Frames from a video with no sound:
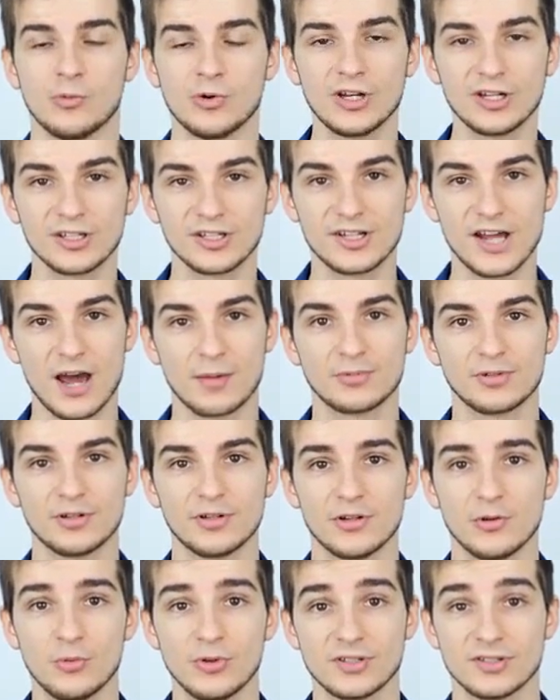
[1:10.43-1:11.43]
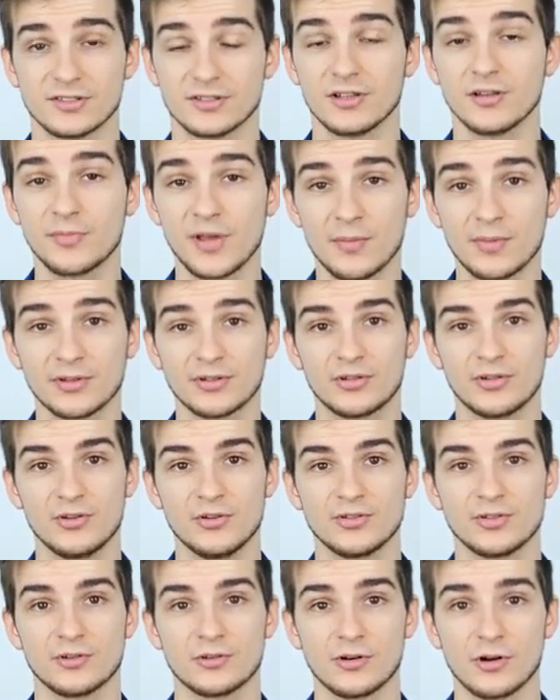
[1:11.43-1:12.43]
with an adapter, you would still be able to
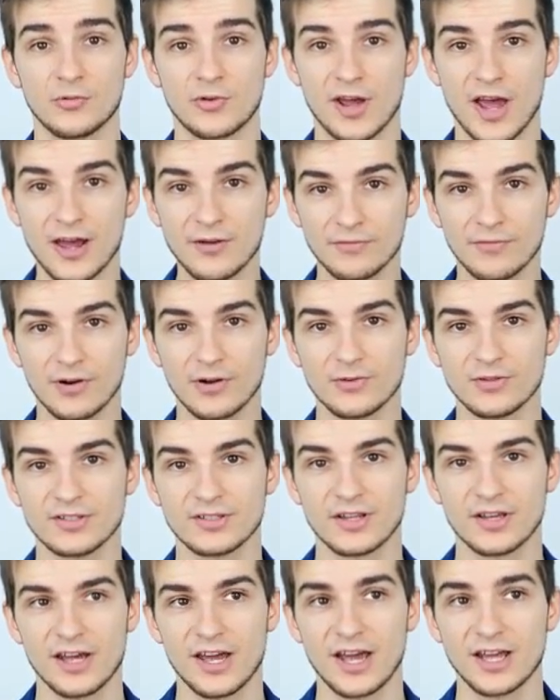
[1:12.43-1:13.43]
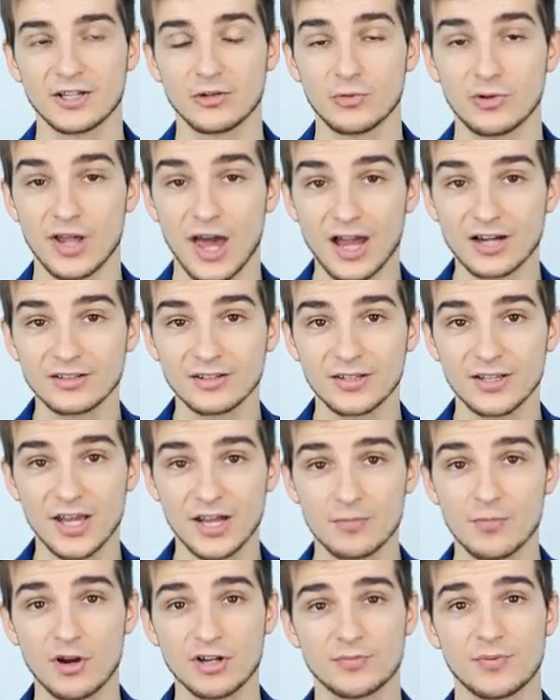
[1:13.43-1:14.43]
use your own headphones and you will actually
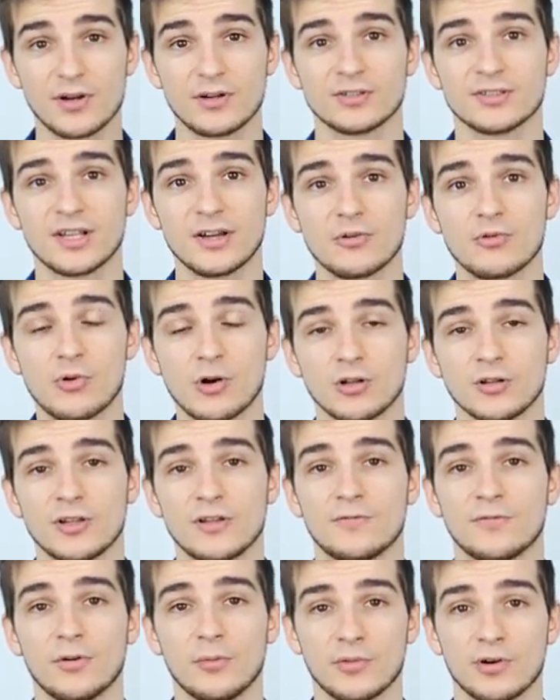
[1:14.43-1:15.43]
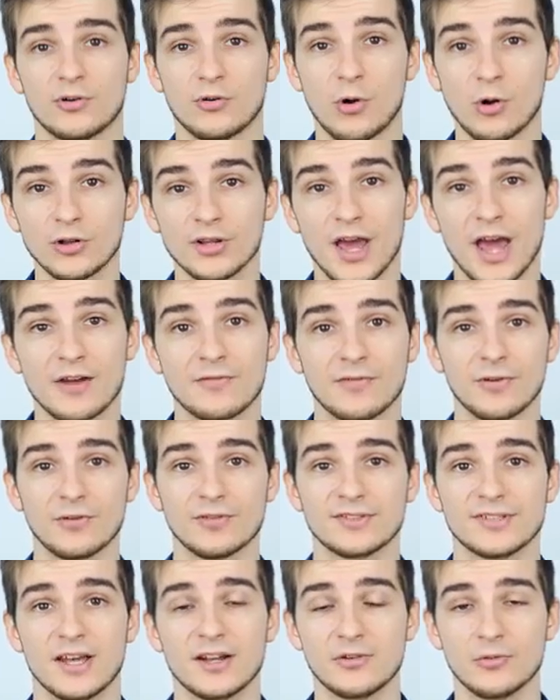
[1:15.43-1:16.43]
get much better sound quality from your old
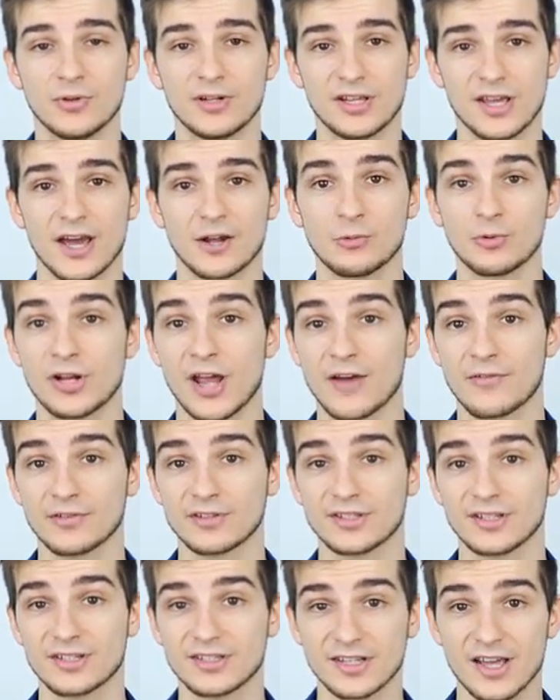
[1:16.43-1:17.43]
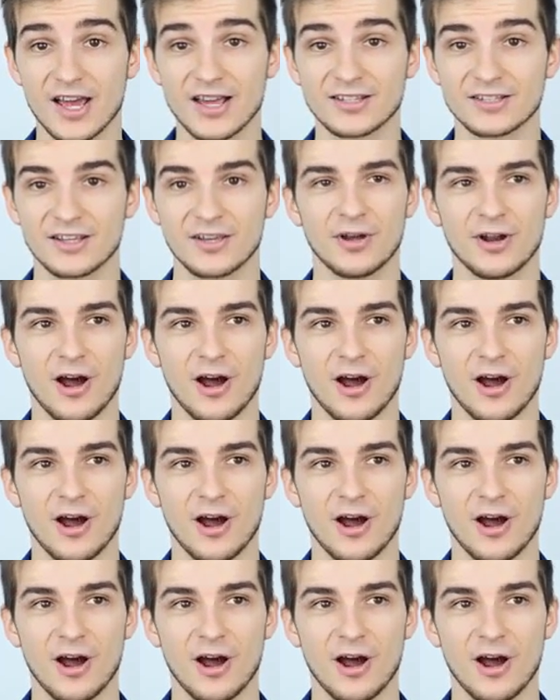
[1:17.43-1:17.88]
headphones than you would get with the iPhone 6s.